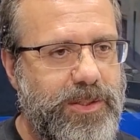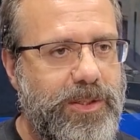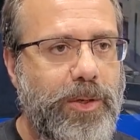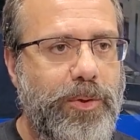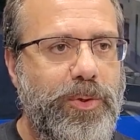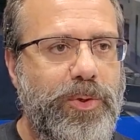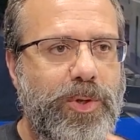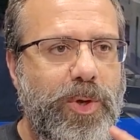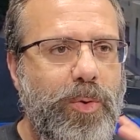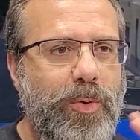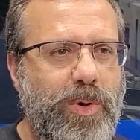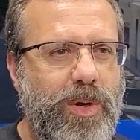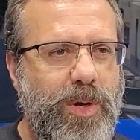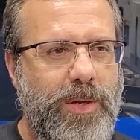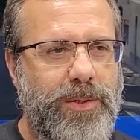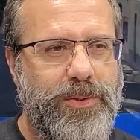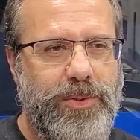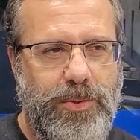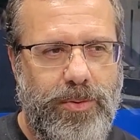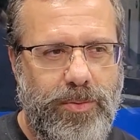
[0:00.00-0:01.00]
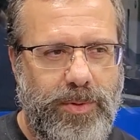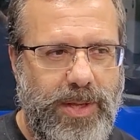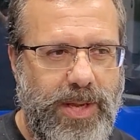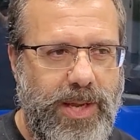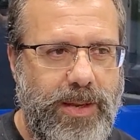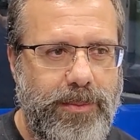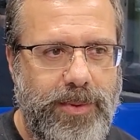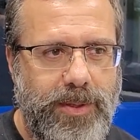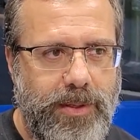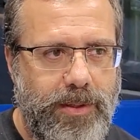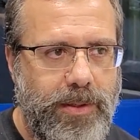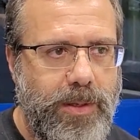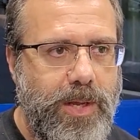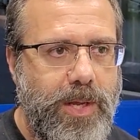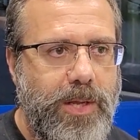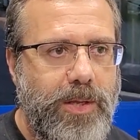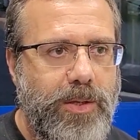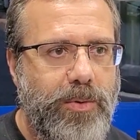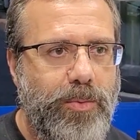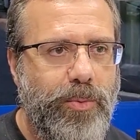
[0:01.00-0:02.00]
No console gaming
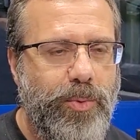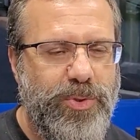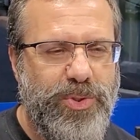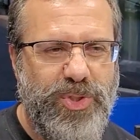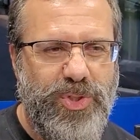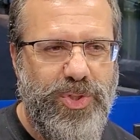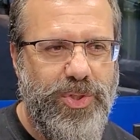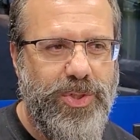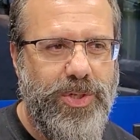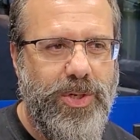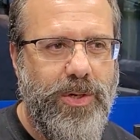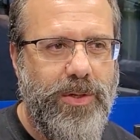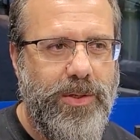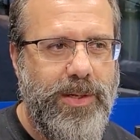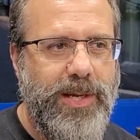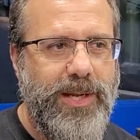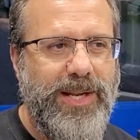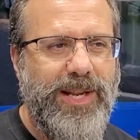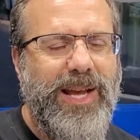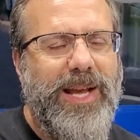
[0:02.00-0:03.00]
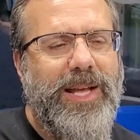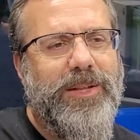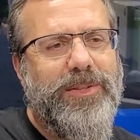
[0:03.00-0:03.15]
was good online.